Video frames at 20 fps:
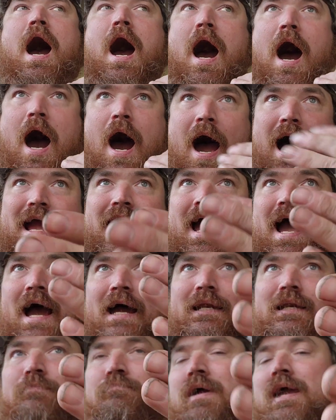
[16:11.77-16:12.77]
I
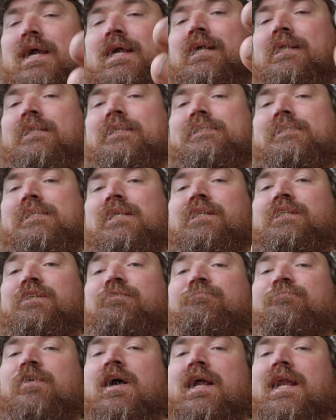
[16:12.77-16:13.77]
had to make a decision
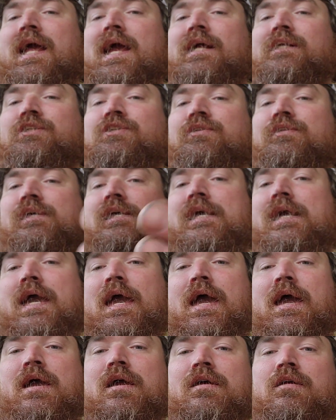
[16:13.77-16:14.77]
financially
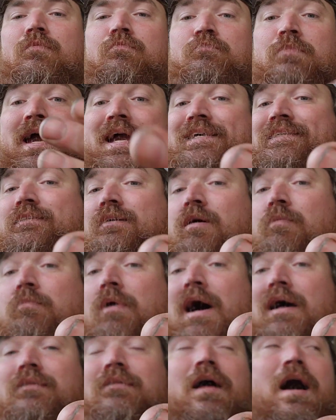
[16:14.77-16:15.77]
and based on
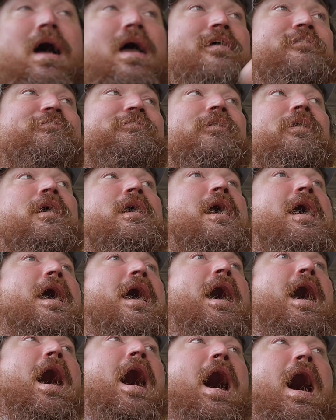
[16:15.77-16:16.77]
my life,
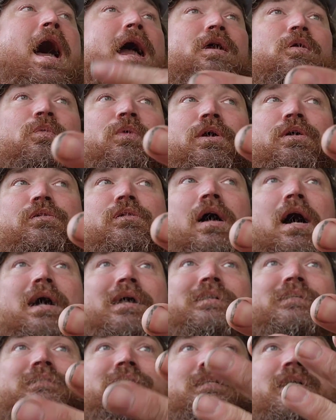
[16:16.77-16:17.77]
I
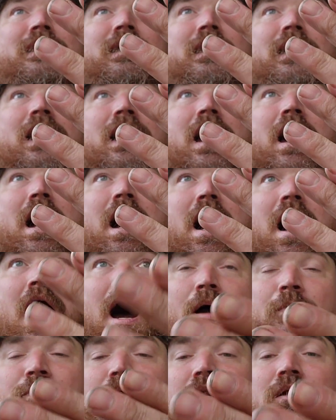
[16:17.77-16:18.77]
realized that
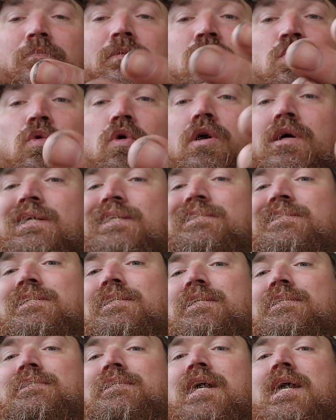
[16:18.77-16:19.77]
I'm going to be working
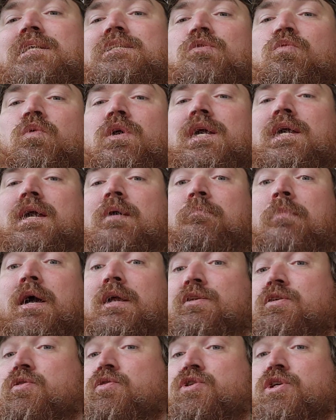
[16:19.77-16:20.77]
six days a week at my
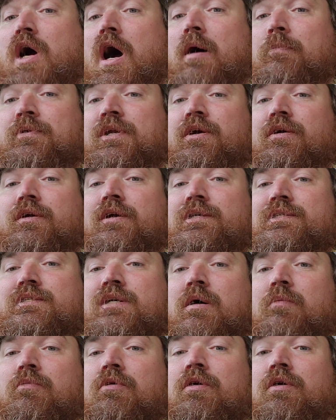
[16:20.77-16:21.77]
new job during the
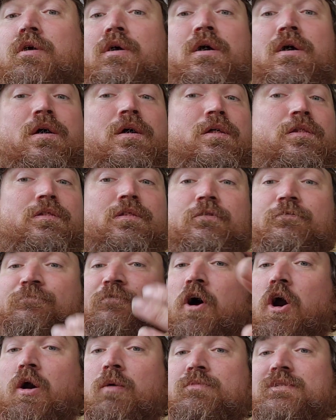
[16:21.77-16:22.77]
summer. The
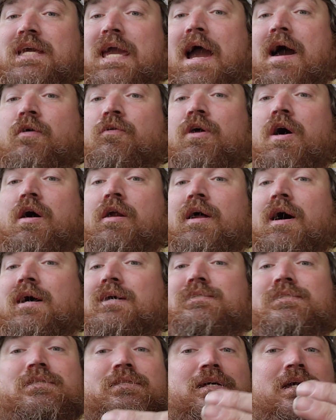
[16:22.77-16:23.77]
farms count on
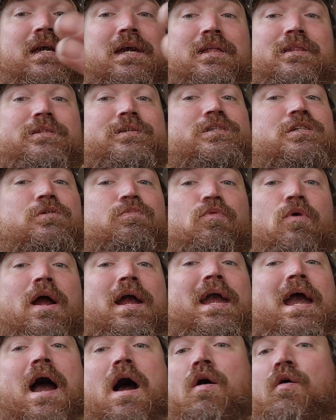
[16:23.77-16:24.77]
us to get the
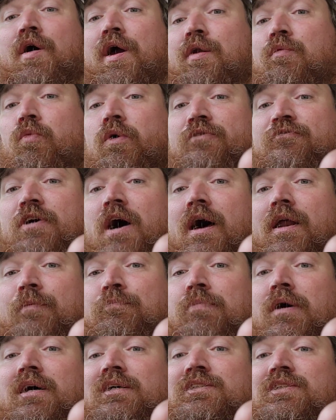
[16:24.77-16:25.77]
spray out, and we've got to
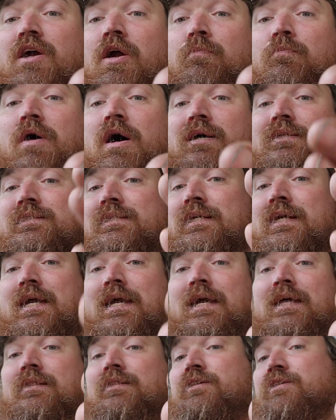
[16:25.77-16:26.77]
bust our butts and
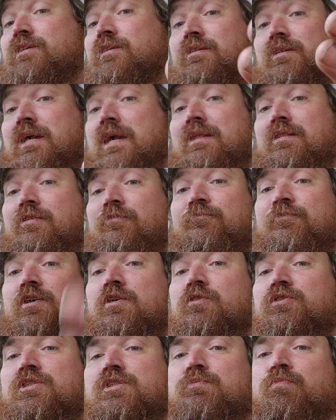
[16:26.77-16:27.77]
get the, get the
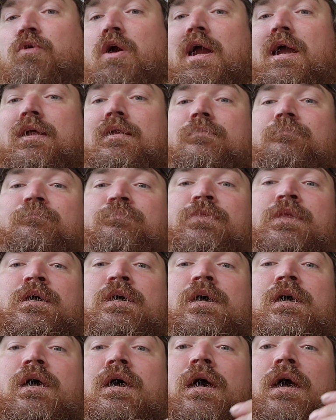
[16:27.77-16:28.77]
field sprayed.
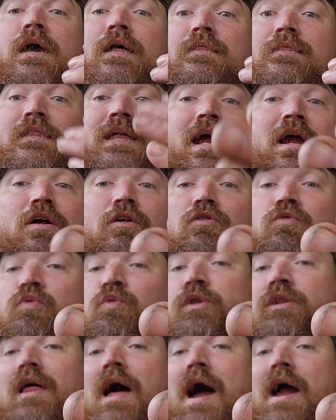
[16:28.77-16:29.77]
They are
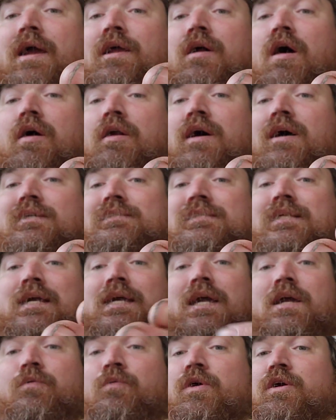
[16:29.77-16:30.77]
relying on us to
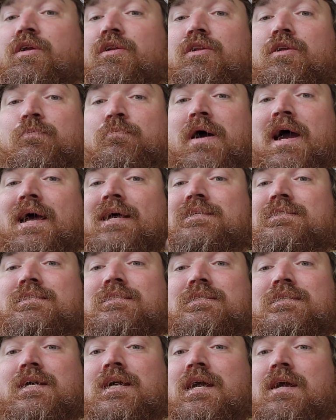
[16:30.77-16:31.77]
get rid of the pests,
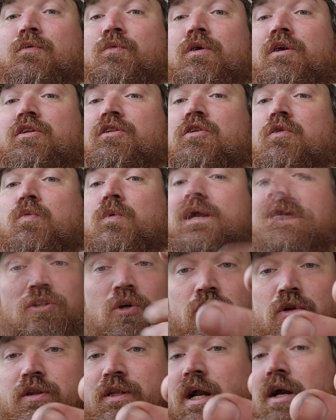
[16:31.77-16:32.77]
to get rid of the weeds,
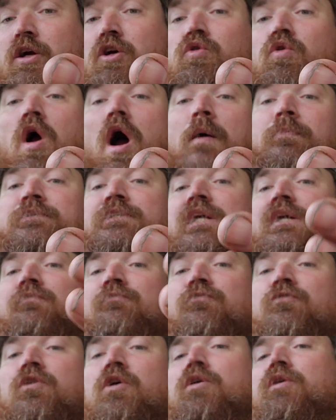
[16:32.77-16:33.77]
so their crops can
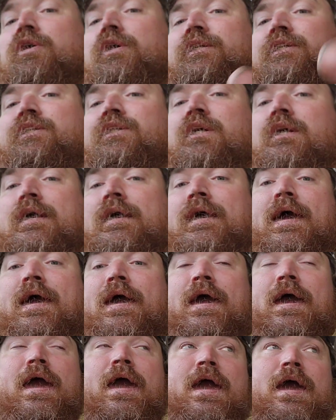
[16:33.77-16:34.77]
flourish.
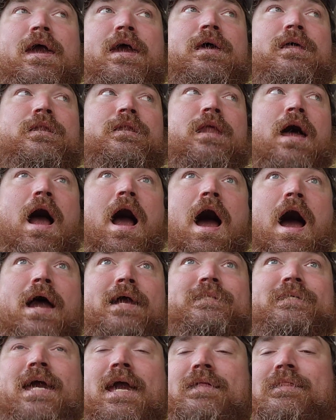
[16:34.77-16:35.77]
And I
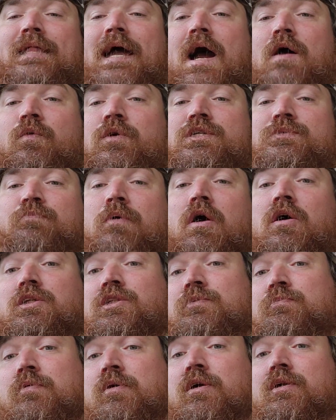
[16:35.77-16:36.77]
take that
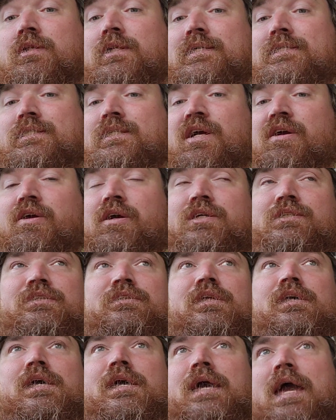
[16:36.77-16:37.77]
responsibility
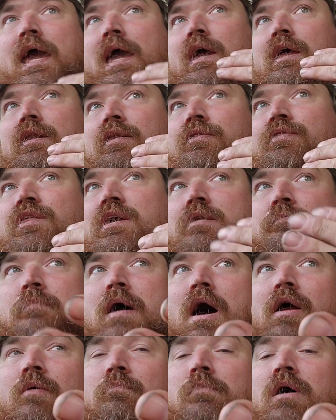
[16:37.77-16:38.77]
seriously, and the
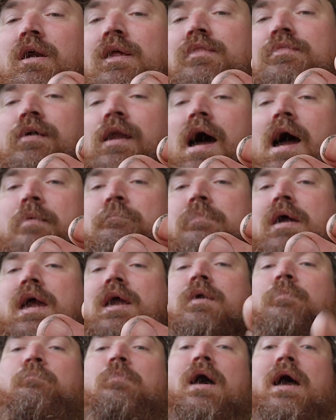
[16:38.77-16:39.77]
amount of money that I
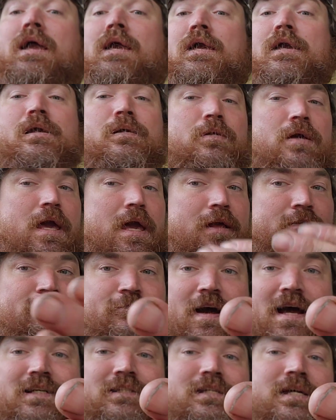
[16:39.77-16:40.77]
make by
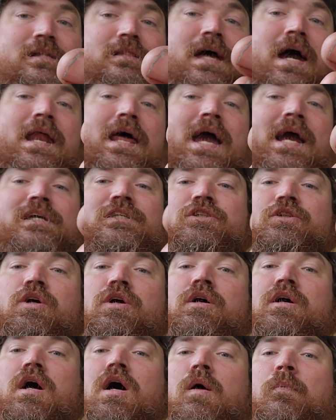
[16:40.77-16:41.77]
investing that extra
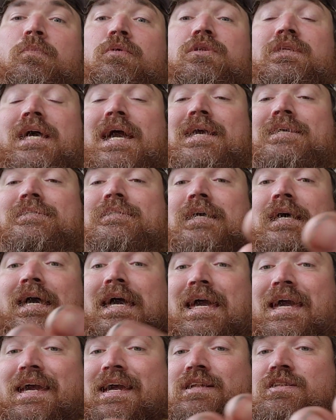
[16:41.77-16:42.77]
couple days
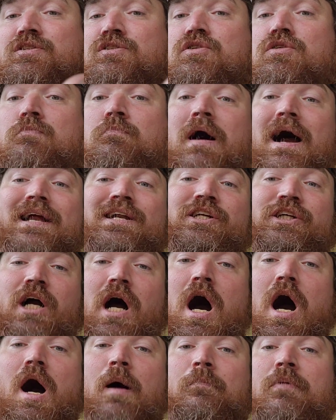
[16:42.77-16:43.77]
into my
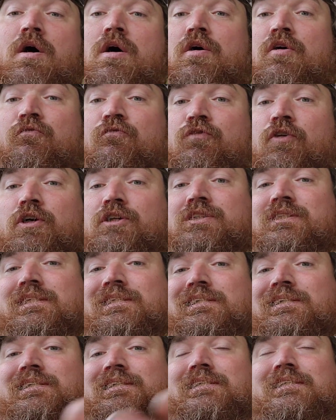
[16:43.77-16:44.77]
job
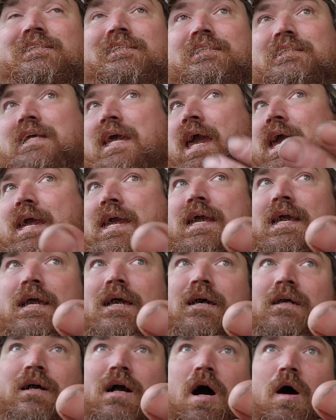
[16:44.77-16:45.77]
versus taking
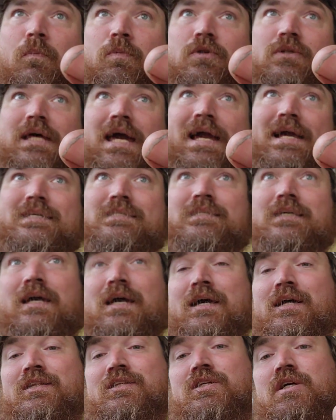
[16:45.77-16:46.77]
a couple days
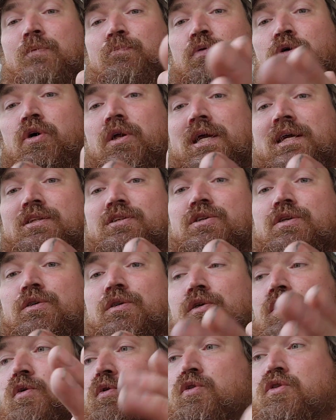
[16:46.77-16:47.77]
to put
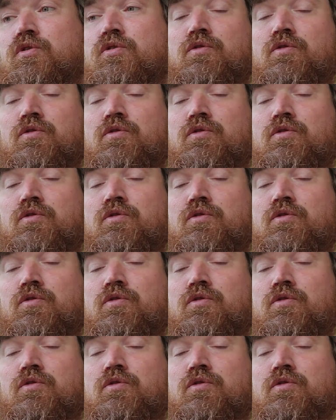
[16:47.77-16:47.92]
into